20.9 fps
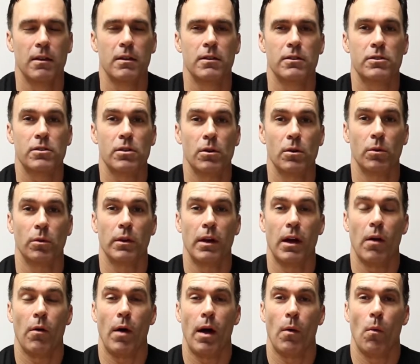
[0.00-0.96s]
So
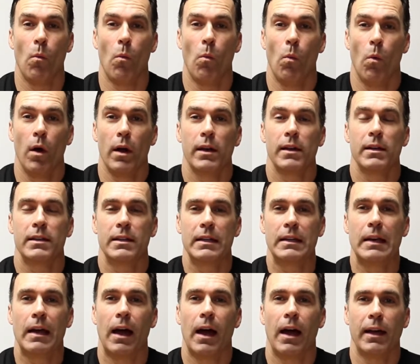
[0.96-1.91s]
now, what
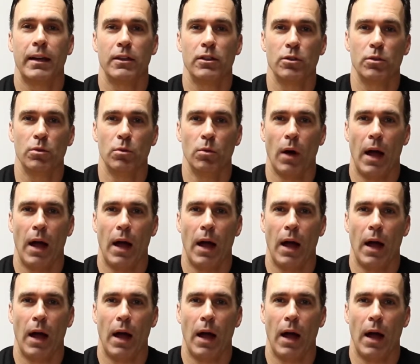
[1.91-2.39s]
did I do?